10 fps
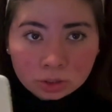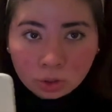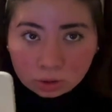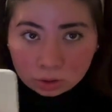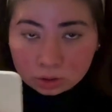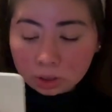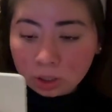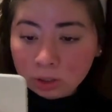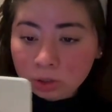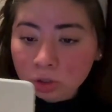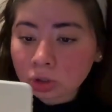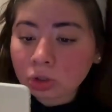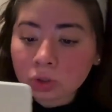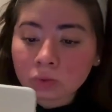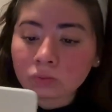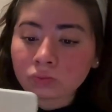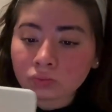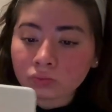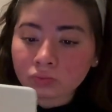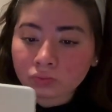on this list?
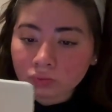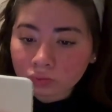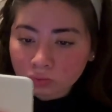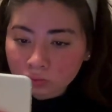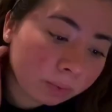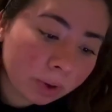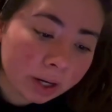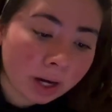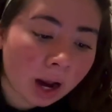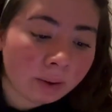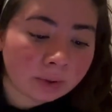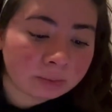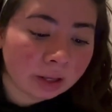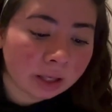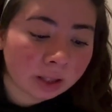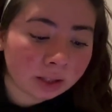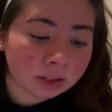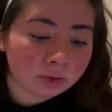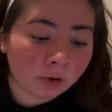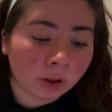When I was making a
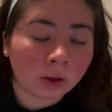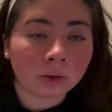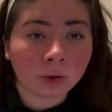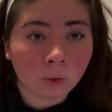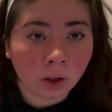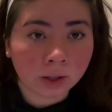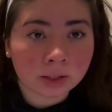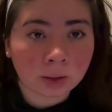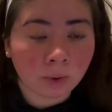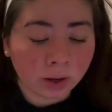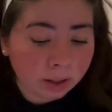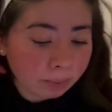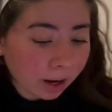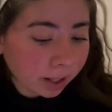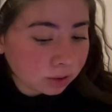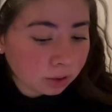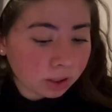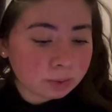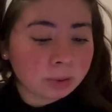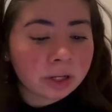list of all the qualities I want in my ideal
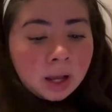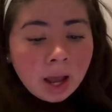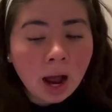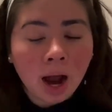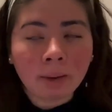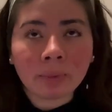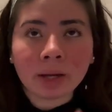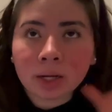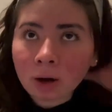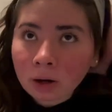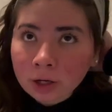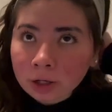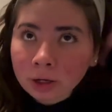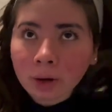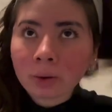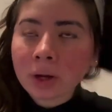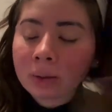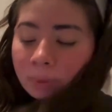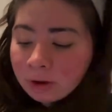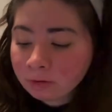husband, I made it on a note
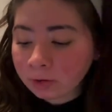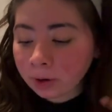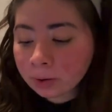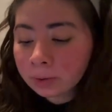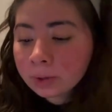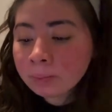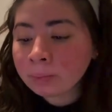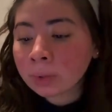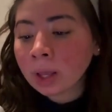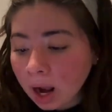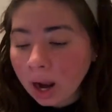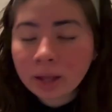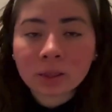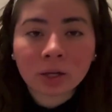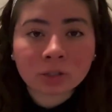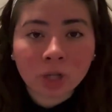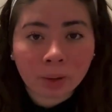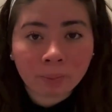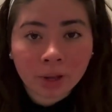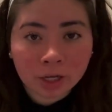in my phone. I looked
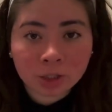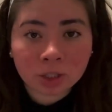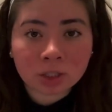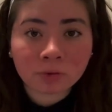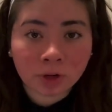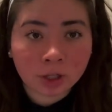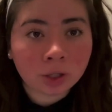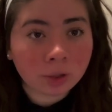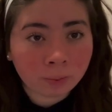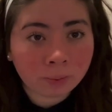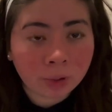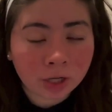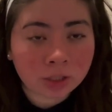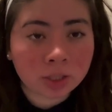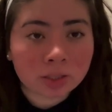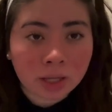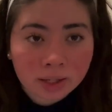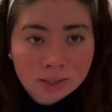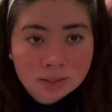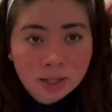on Pinterest for cute pictures and
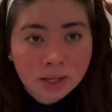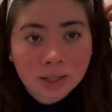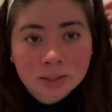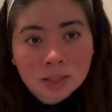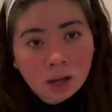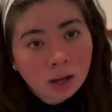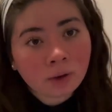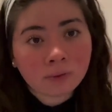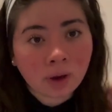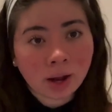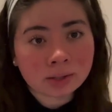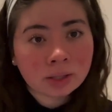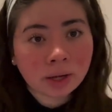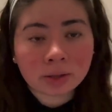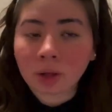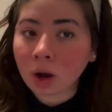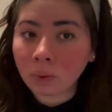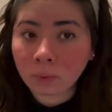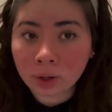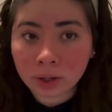aesthetics of guys that I
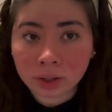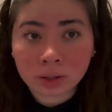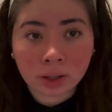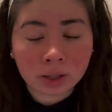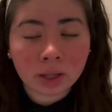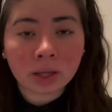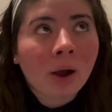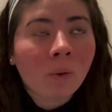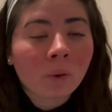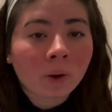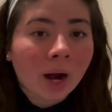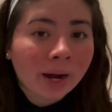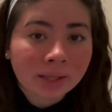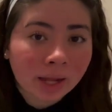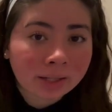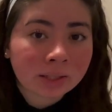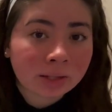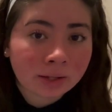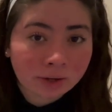thought were good looking or I liked their